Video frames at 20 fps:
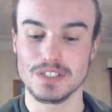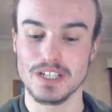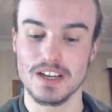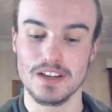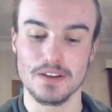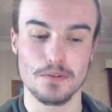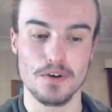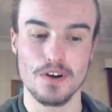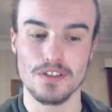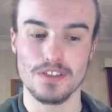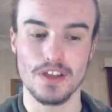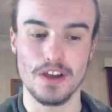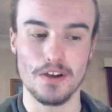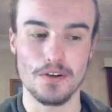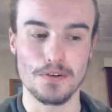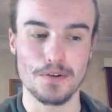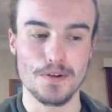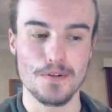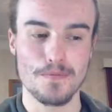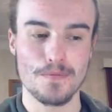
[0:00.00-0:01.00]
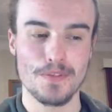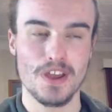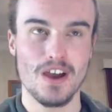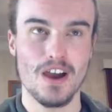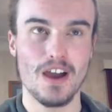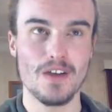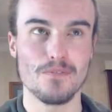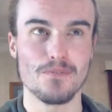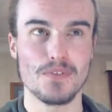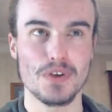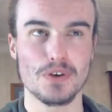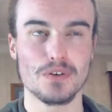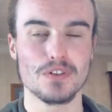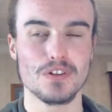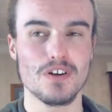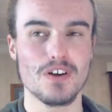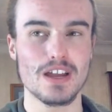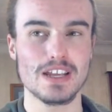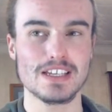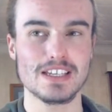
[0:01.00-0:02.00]
Tell you what, though, I feel
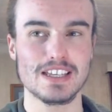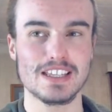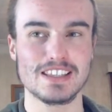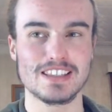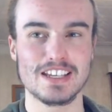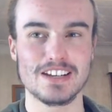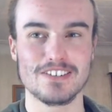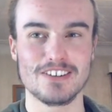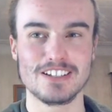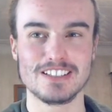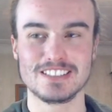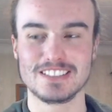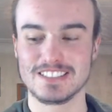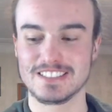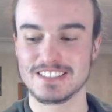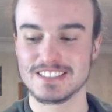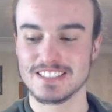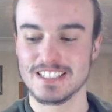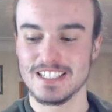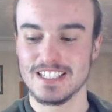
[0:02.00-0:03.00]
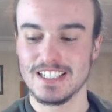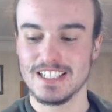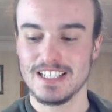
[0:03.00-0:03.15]
like there is,